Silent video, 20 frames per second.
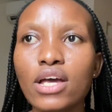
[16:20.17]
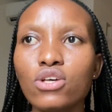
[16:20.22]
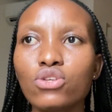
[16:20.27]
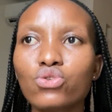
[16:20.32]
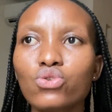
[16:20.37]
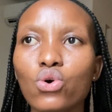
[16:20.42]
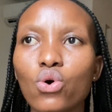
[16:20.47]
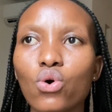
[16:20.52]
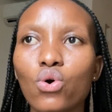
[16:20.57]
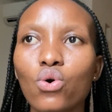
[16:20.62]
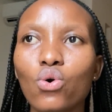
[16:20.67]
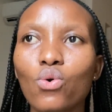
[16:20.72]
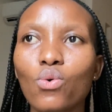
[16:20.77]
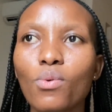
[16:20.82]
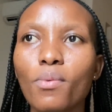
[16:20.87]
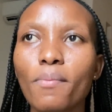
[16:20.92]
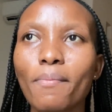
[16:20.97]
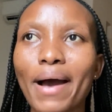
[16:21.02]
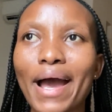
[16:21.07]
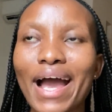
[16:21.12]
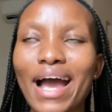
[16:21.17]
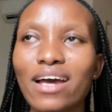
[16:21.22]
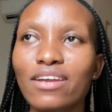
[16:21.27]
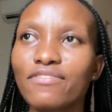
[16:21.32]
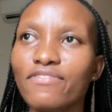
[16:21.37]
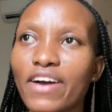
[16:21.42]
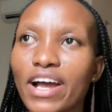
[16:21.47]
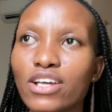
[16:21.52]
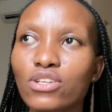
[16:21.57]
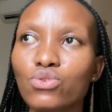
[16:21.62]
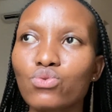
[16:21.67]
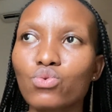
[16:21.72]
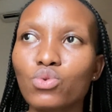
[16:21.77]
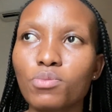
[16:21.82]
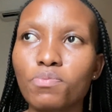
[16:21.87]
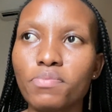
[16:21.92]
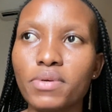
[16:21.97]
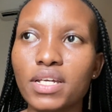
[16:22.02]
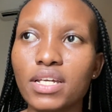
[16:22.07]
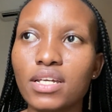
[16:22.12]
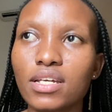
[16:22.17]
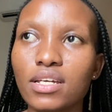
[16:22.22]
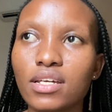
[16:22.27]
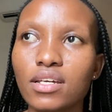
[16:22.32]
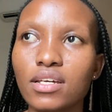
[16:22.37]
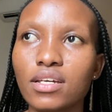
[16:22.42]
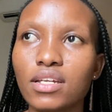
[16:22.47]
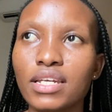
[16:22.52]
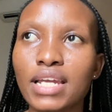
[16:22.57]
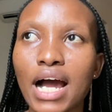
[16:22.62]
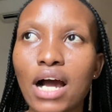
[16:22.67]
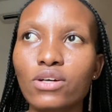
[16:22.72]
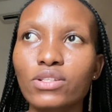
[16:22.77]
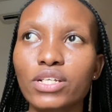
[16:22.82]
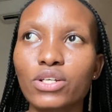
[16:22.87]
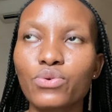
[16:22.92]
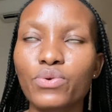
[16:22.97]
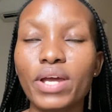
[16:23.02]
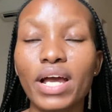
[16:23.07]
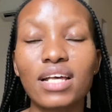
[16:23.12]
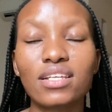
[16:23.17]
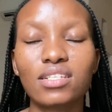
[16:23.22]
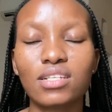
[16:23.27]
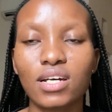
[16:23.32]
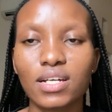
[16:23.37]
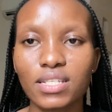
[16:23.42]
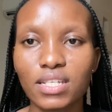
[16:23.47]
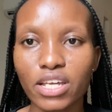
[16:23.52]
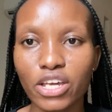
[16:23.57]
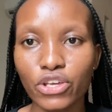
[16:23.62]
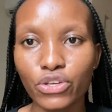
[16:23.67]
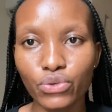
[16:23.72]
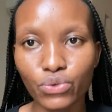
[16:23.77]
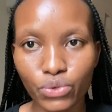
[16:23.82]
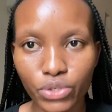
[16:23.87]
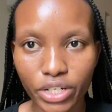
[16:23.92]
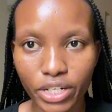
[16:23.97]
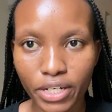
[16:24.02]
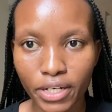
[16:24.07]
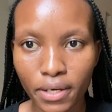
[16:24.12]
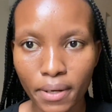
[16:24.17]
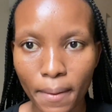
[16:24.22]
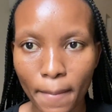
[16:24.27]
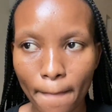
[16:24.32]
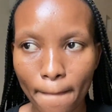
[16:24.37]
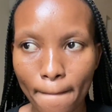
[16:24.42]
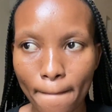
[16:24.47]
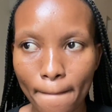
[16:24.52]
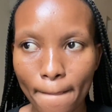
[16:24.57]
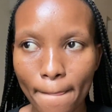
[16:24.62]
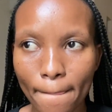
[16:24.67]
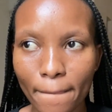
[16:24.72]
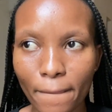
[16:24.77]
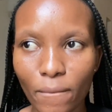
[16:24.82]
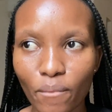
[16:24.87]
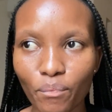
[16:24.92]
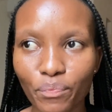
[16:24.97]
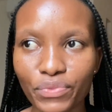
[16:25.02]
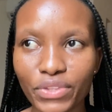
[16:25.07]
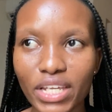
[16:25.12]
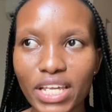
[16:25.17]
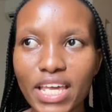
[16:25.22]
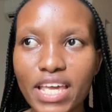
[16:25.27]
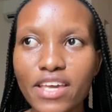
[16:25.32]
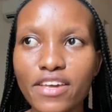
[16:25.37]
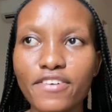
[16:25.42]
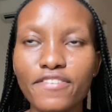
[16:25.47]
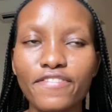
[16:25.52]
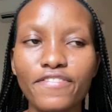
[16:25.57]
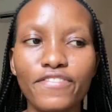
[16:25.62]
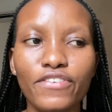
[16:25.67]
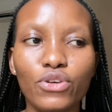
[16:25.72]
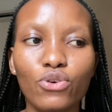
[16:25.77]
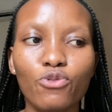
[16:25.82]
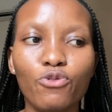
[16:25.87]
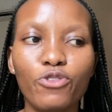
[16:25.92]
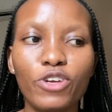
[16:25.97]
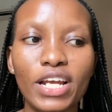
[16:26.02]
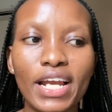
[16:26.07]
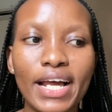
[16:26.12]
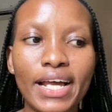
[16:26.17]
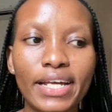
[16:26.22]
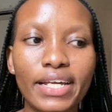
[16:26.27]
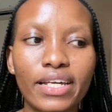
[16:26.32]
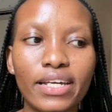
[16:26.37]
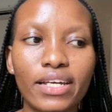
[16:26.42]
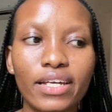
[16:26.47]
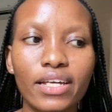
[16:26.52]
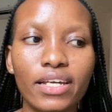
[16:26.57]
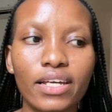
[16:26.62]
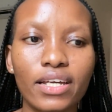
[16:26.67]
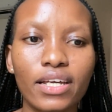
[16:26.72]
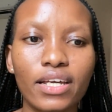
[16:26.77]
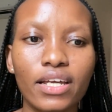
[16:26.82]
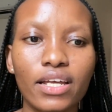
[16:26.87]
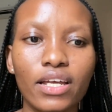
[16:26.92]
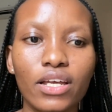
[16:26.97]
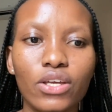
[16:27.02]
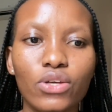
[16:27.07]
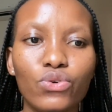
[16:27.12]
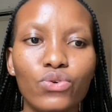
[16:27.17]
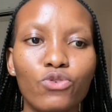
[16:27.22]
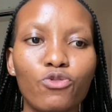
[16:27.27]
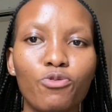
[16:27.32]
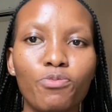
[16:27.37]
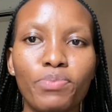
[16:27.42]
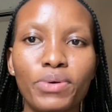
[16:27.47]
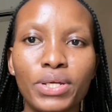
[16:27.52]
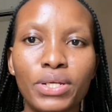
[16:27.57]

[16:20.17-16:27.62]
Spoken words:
So my advice would be, now that we are starting a new year, if you feel like you've